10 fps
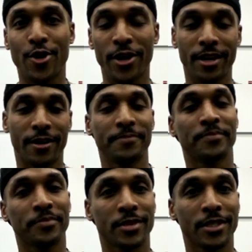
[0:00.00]
you already know.
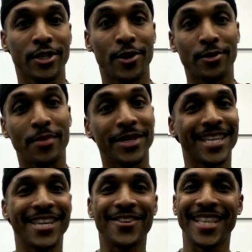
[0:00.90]
So I'm gonna
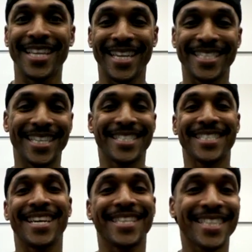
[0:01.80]
see you at the next
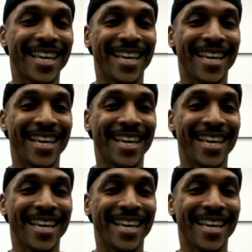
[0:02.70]
exercise.